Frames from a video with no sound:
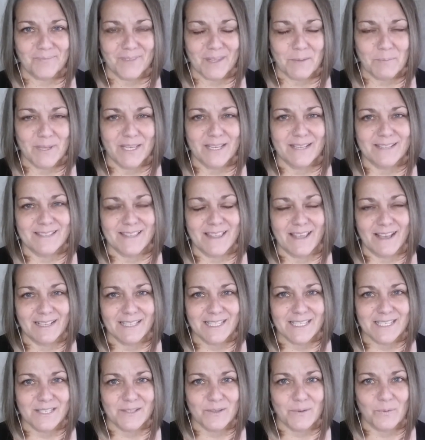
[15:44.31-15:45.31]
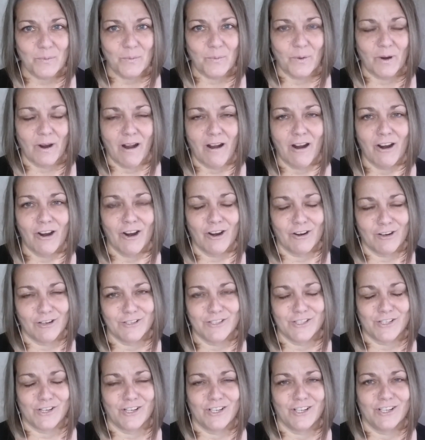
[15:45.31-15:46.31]
because that's where our
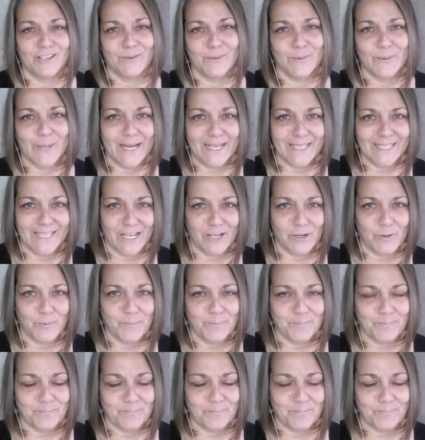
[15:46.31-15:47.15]
hearts are right now.